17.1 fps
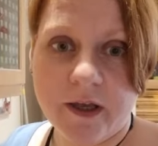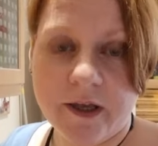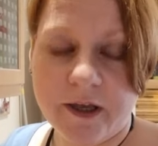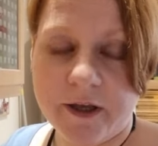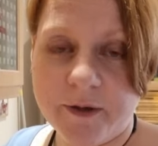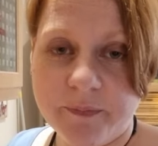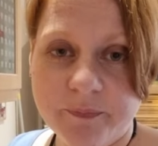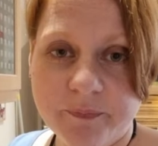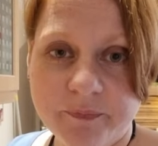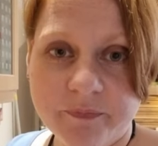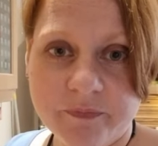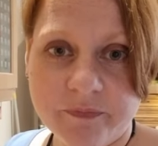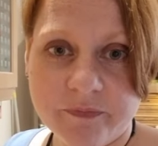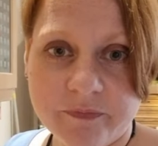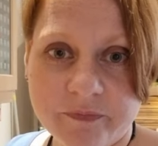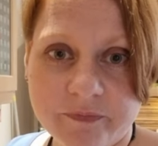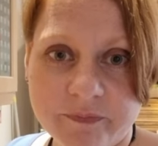Um,
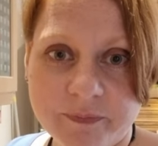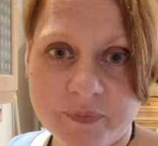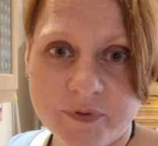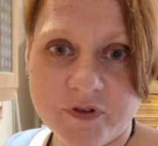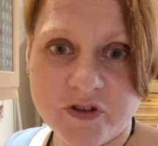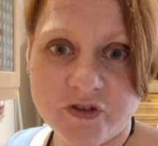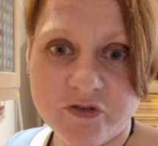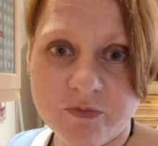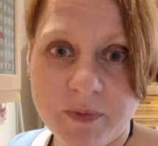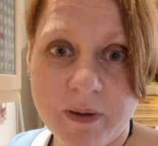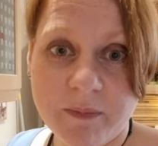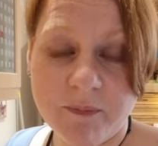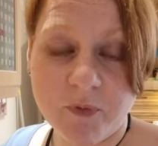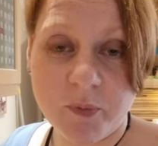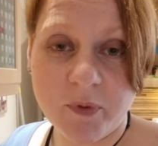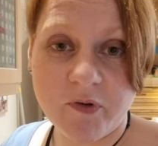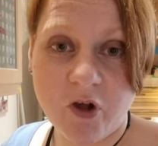but just
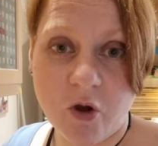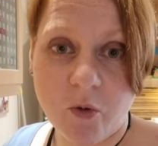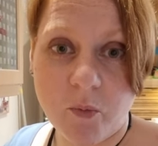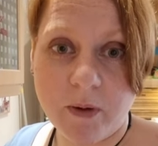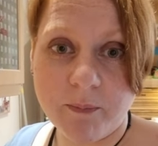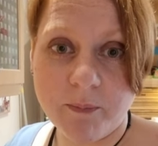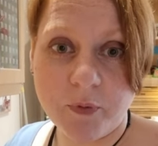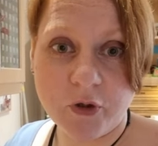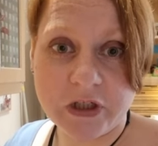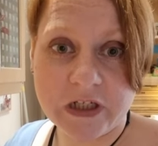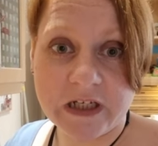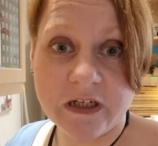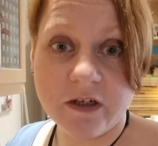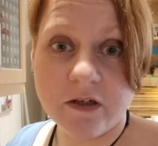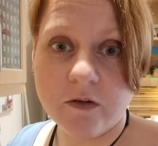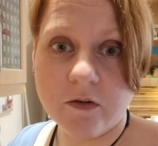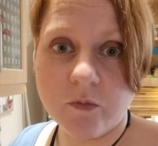remember, we've got one
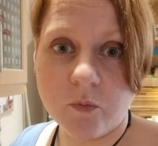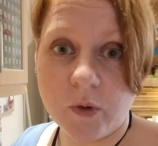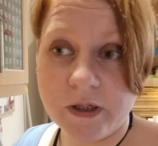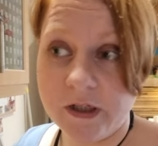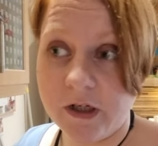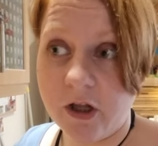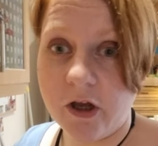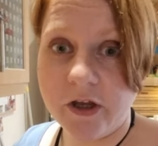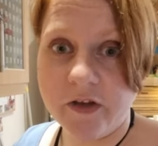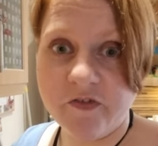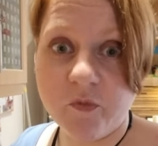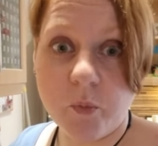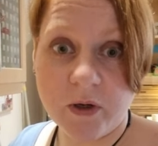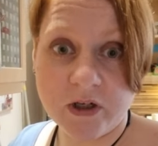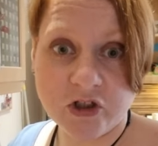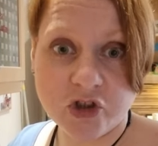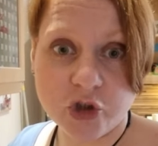body, one
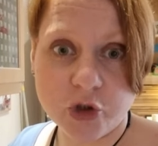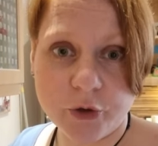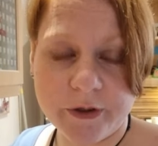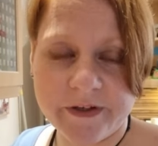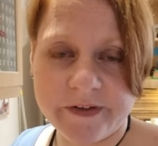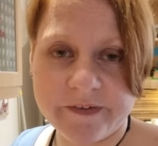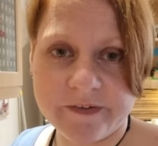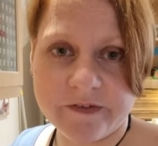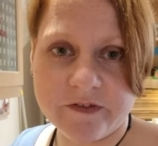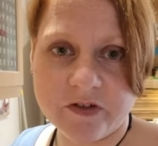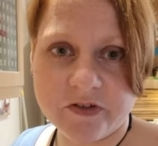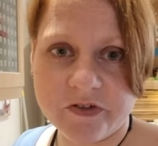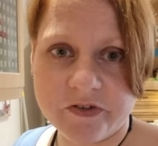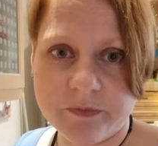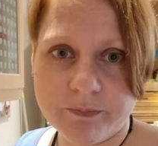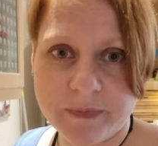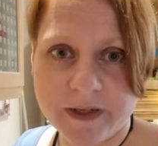life, one choice.
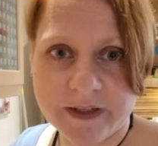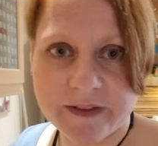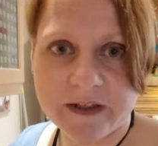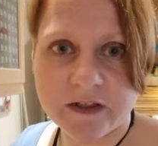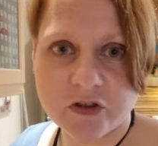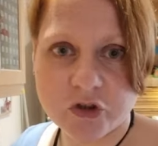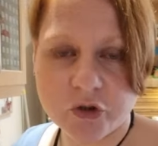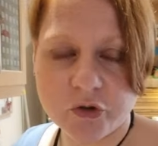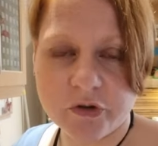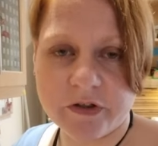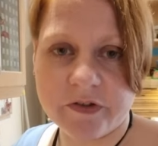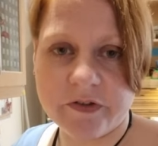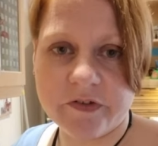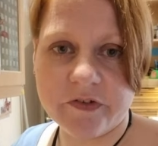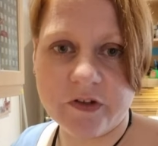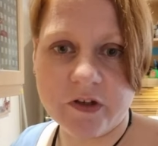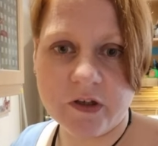Just make that
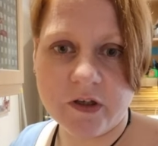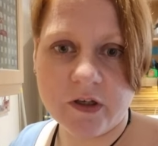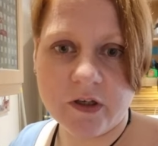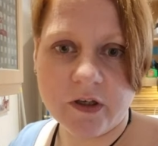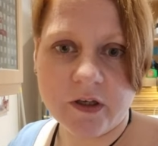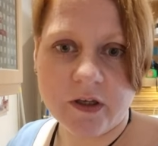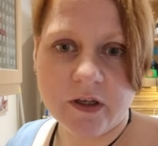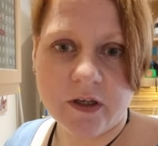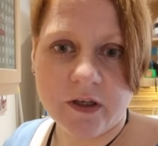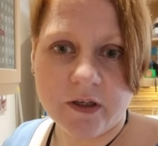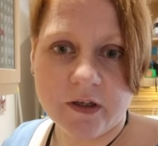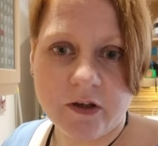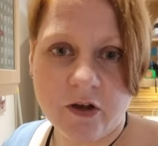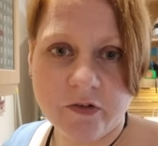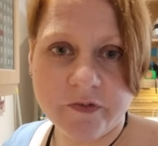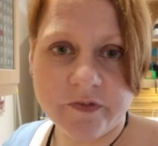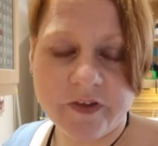choice
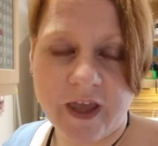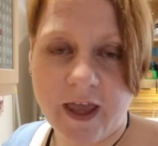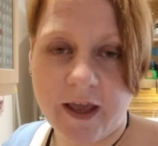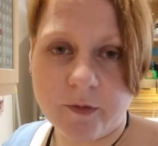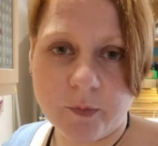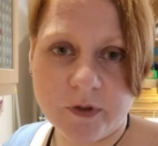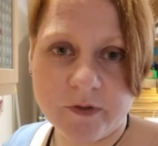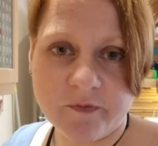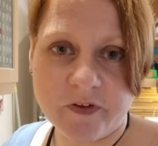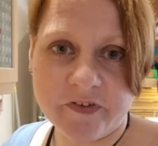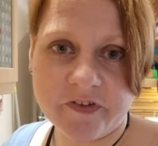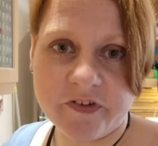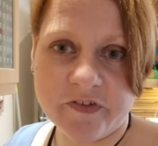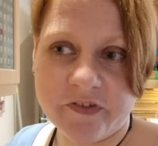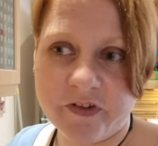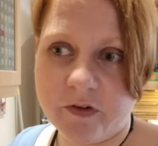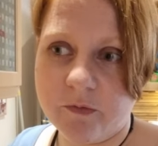contact one of
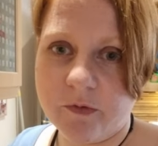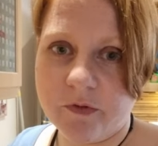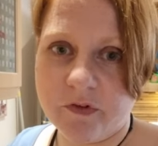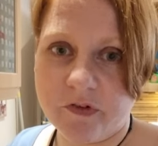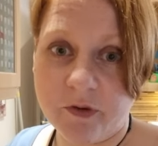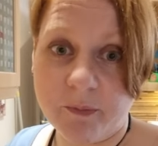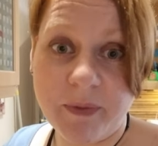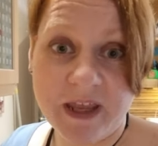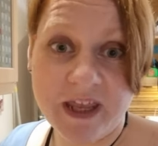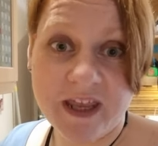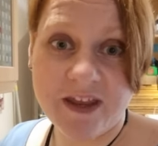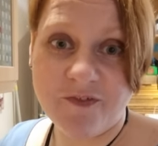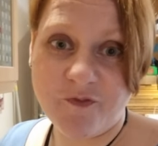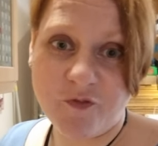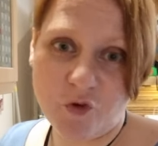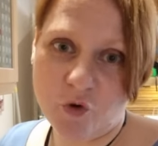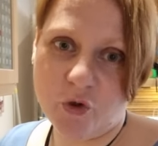us consultants. I'm
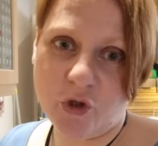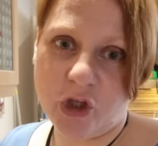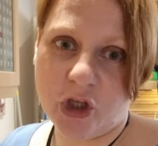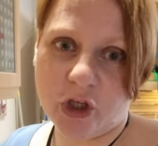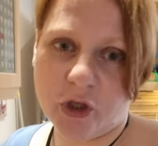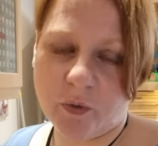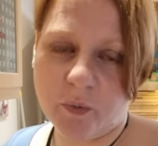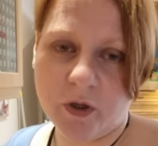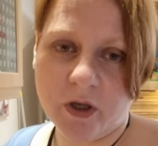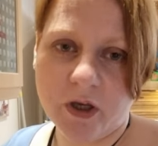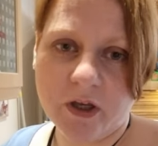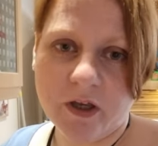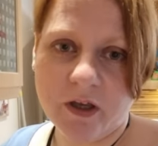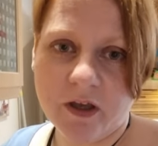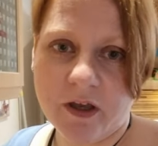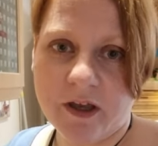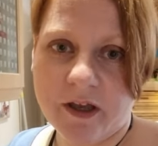here for you.
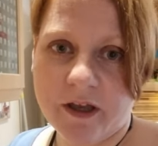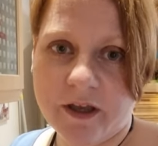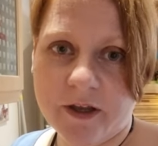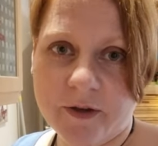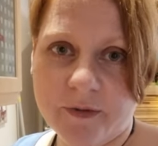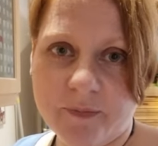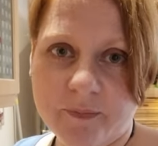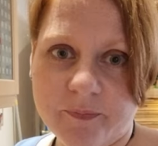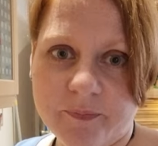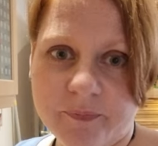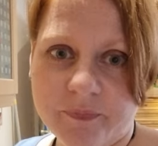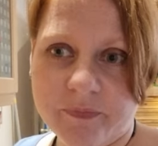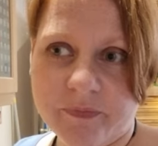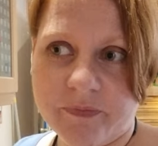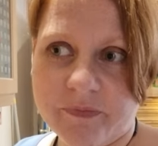Um,